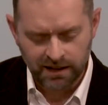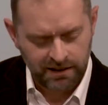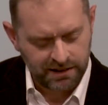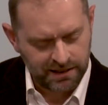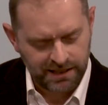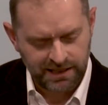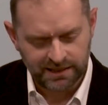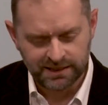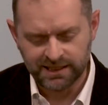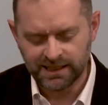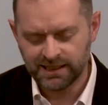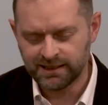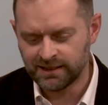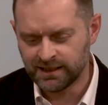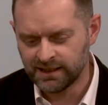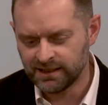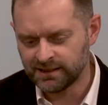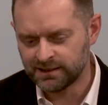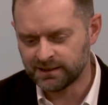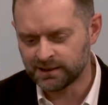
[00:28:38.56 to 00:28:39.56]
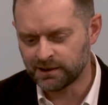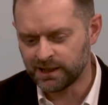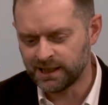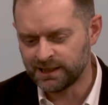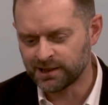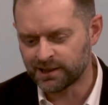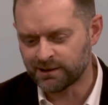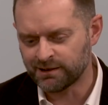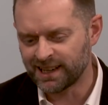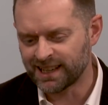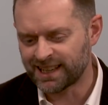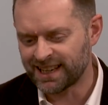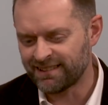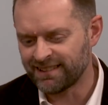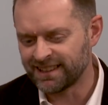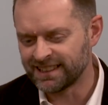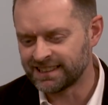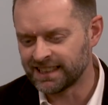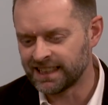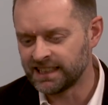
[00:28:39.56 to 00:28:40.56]
Oh, he's a great
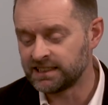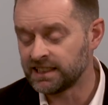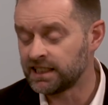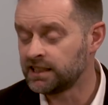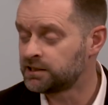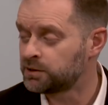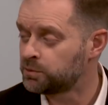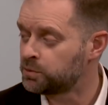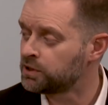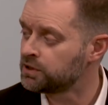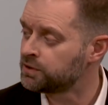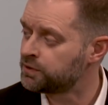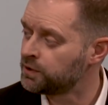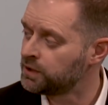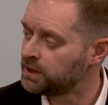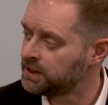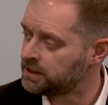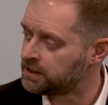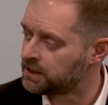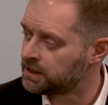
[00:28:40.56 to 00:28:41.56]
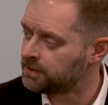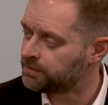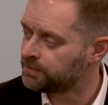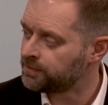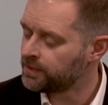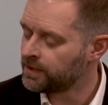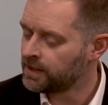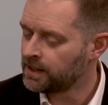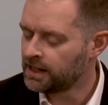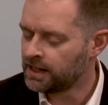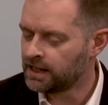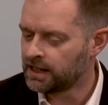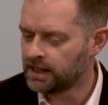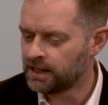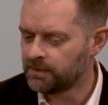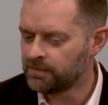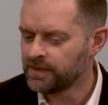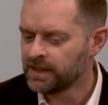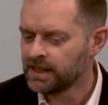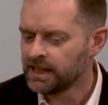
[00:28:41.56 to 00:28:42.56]
character. He's a wonderful leader.
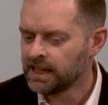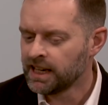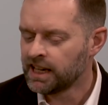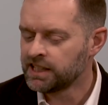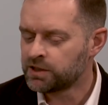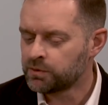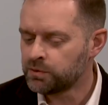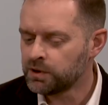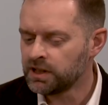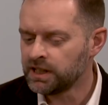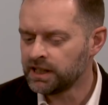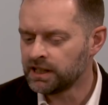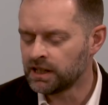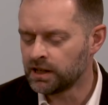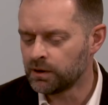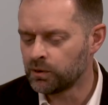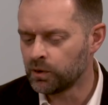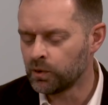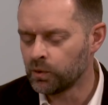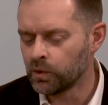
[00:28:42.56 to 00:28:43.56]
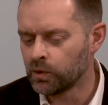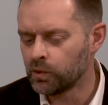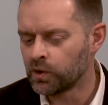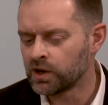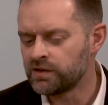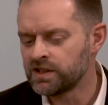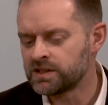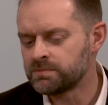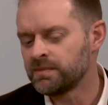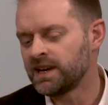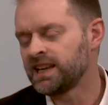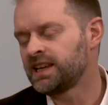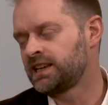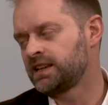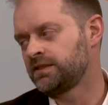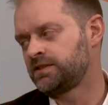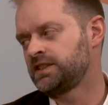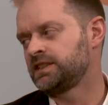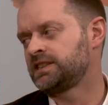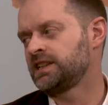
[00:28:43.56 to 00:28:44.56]
He's really, one of his main
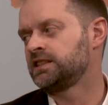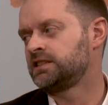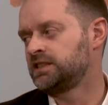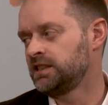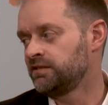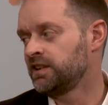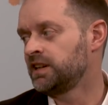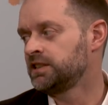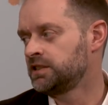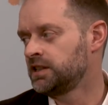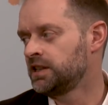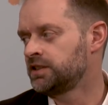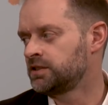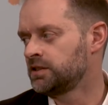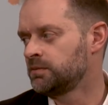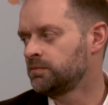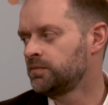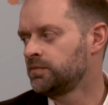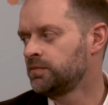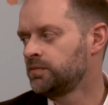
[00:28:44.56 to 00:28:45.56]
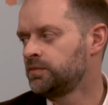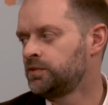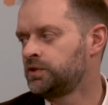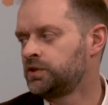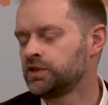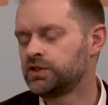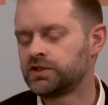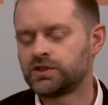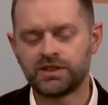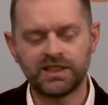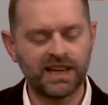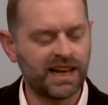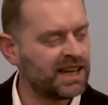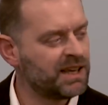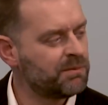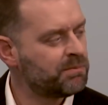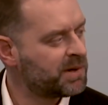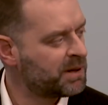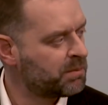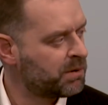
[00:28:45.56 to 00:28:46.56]
gifts is actually evangelism, just
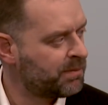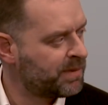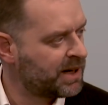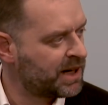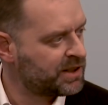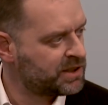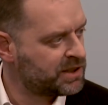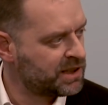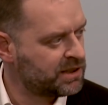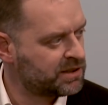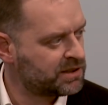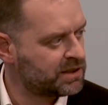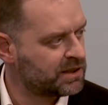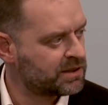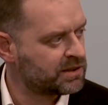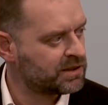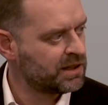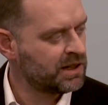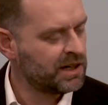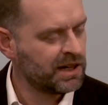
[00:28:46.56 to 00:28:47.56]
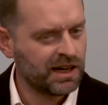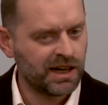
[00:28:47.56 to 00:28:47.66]
telling people about Jesus.